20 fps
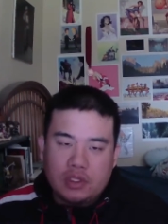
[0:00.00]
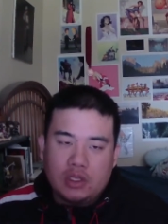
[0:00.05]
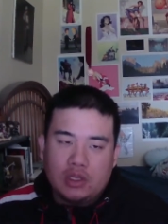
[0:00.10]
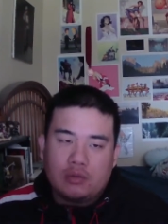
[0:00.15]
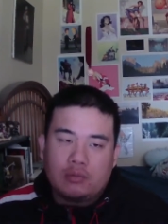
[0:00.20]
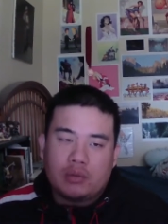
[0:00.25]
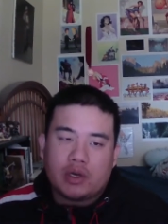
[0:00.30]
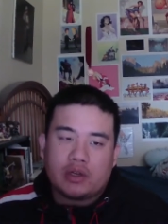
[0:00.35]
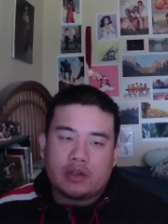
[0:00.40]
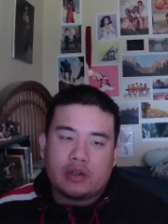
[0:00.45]

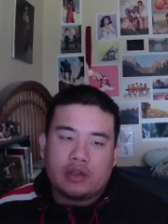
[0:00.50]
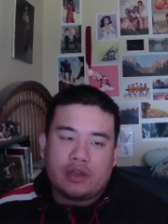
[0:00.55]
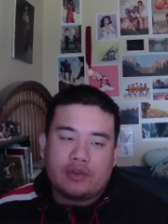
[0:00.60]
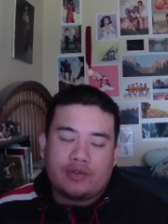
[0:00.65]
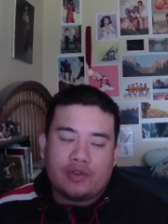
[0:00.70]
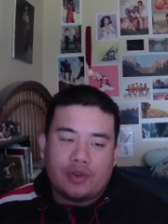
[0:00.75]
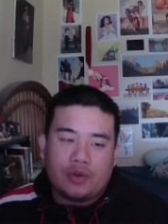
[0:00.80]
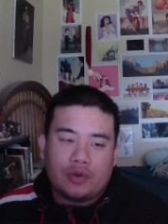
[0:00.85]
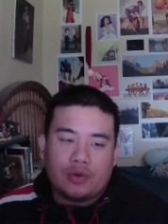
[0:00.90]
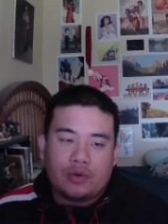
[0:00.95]
But
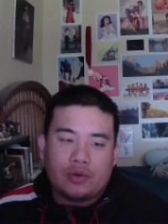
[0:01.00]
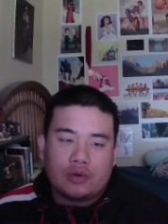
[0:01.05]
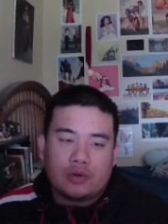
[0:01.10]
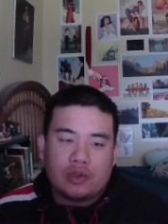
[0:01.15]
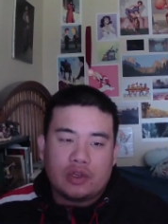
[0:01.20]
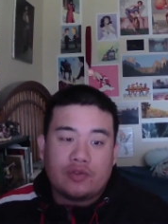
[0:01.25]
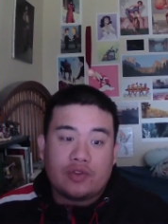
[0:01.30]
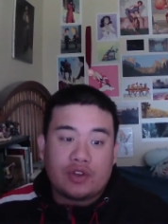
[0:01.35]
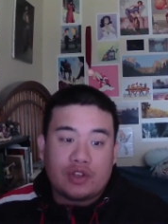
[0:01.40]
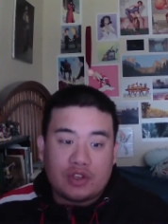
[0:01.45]
if you
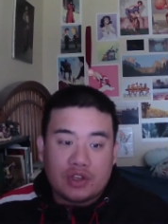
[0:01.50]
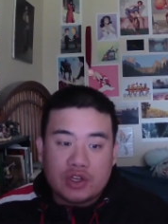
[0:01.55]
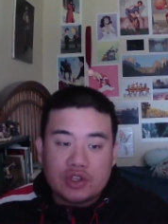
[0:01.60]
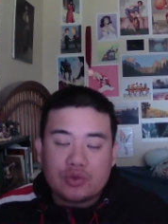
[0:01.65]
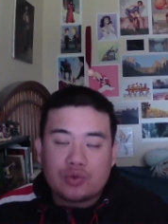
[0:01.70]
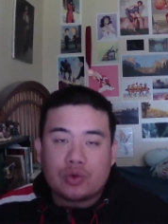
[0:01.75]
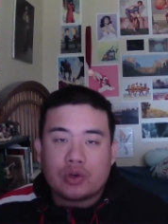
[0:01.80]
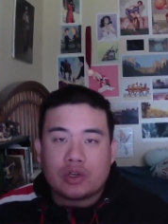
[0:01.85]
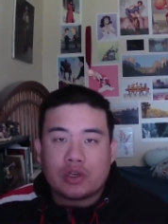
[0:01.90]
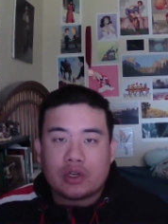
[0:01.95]
if it does
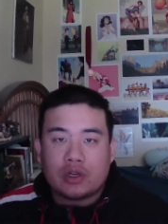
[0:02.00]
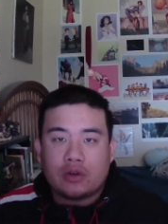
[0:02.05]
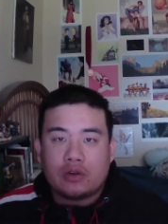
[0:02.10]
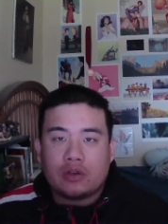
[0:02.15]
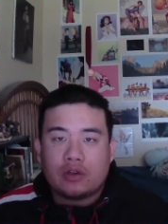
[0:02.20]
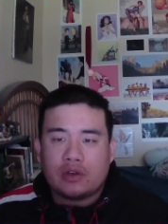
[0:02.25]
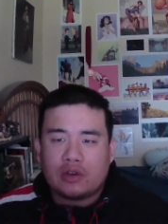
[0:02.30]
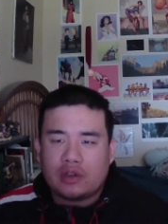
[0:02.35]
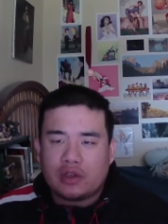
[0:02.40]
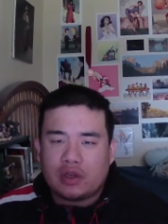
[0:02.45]
work out
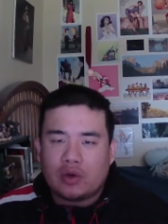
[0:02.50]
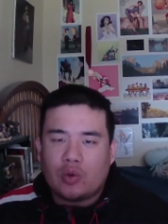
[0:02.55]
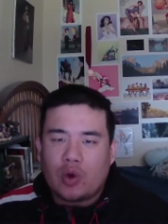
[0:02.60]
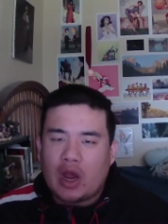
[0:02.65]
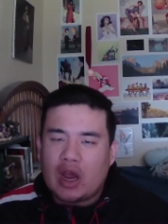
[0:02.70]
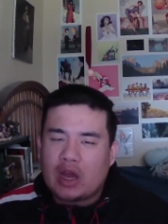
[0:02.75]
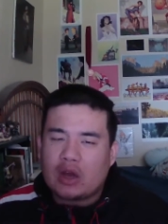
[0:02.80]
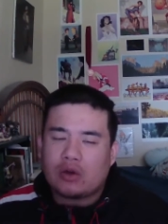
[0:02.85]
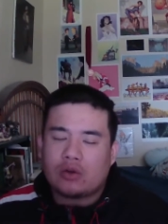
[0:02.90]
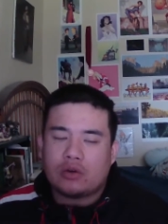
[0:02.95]
and you're like,
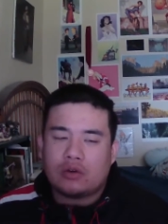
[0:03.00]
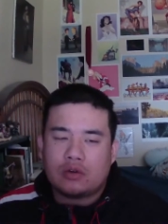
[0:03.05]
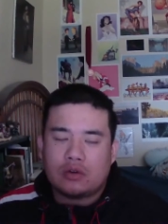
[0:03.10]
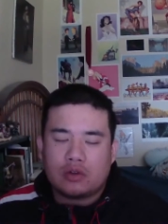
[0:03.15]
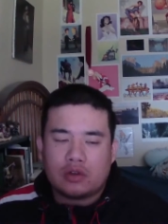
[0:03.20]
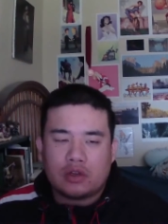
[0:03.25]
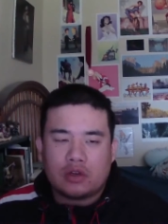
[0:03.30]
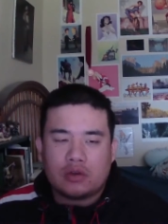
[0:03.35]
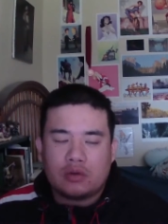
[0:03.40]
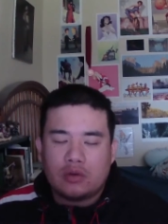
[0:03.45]
wow,
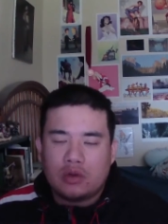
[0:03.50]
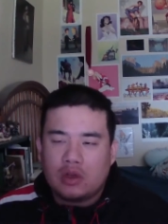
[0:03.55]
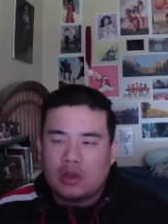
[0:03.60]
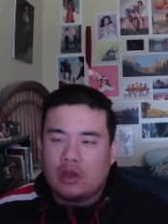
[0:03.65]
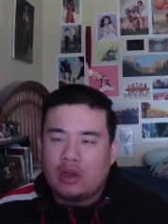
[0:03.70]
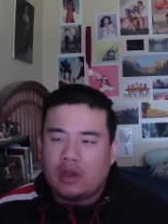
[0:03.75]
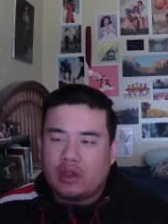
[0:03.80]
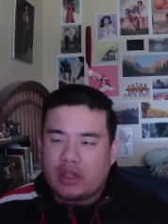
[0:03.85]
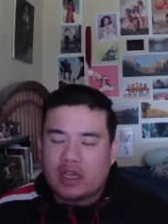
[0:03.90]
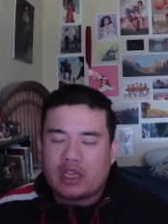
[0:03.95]
you know,
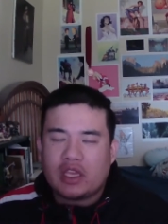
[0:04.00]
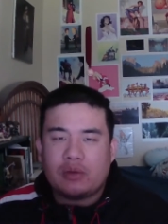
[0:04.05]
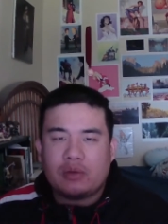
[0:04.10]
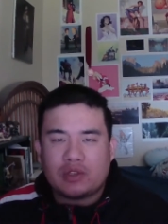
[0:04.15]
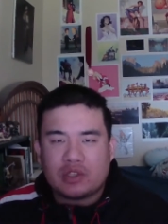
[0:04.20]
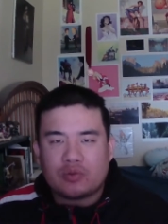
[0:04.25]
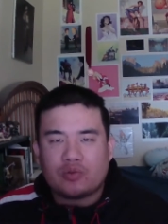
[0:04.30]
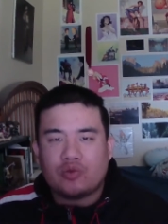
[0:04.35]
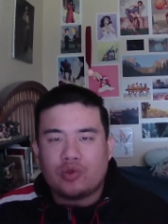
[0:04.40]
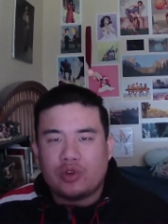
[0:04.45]
that gave me
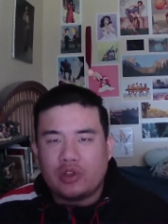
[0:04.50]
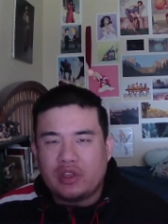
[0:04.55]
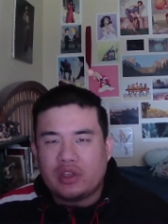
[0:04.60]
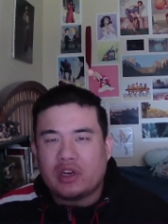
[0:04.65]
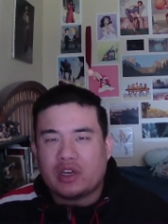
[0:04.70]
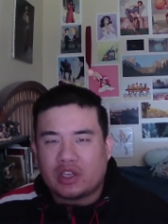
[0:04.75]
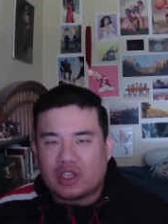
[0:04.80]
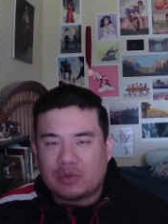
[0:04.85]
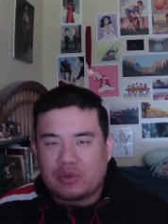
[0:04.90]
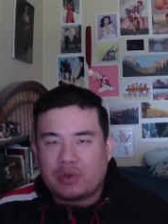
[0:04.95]
some really
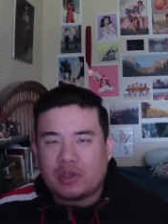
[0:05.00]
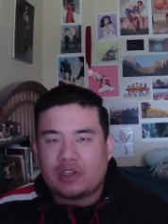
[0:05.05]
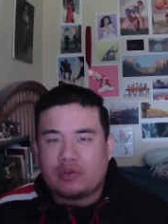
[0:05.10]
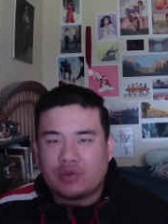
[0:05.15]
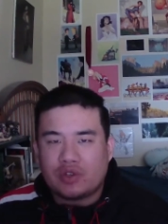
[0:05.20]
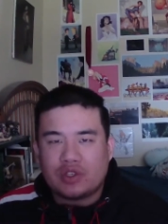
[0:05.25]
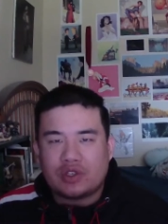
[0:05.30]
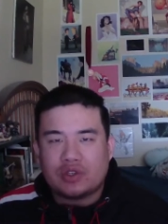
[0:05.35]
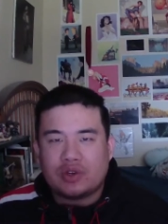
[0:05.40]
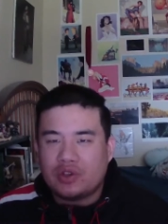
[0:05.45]
unexpected
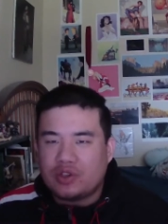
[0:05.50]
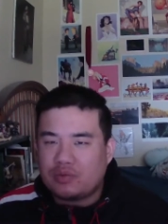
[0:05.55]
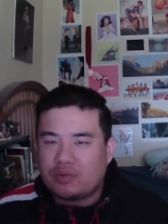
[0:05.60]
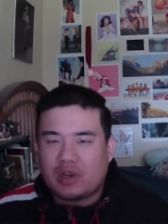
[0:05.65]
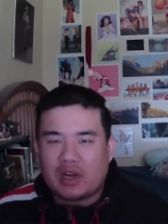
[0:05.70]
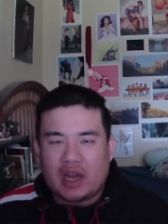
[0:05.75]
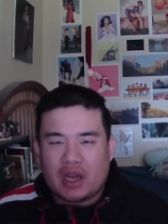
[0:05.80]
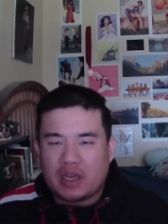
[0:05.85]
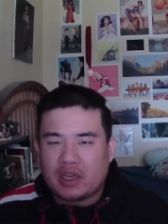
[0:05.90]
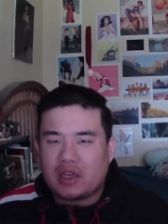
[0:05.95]
results,
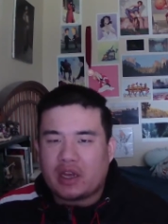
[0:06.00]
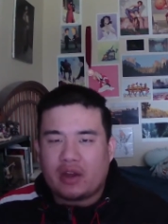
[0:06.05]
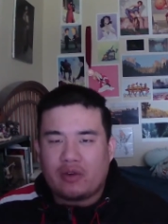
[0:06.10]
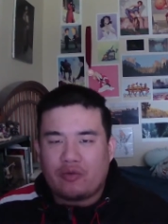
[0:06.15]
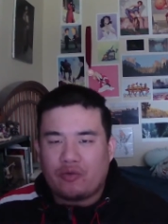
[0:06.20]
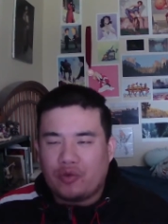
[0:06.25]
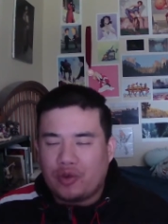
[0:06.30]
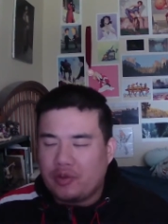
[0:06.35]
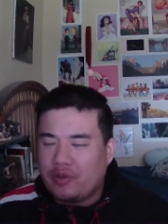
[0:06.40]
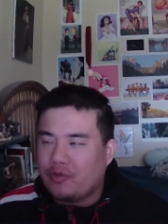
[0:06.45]
but I, I
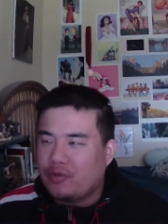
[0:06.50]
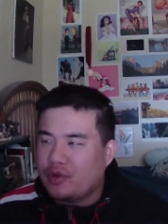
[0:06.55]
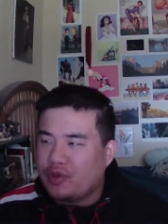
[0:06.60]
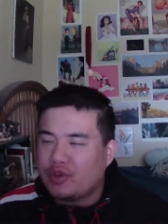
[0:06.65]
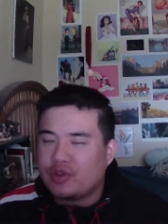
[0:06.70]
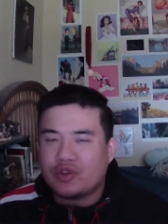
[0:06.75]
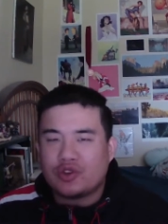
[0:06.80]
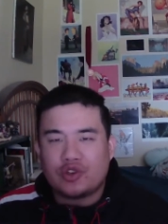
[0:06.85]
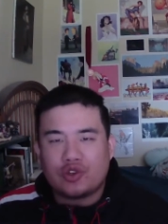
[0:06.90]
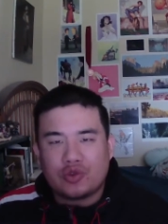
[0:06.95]
really,
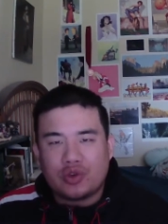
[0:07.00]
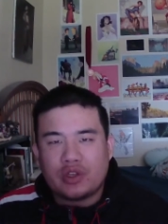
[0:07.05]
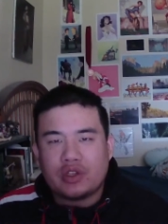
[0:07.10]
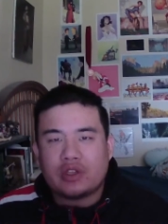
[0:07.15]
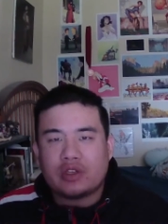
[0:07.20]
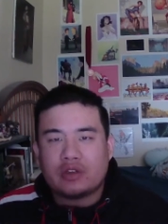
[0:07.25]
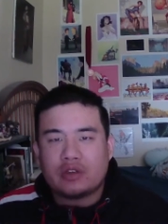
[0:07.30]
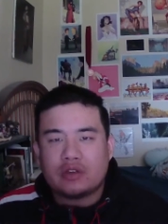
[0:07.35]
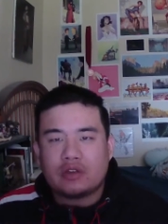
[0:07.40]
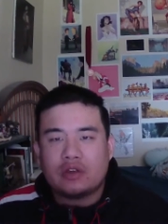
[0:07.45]
really enjoyed
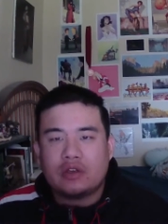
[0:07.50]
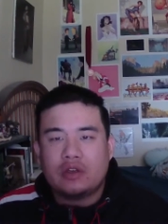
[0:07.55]
it.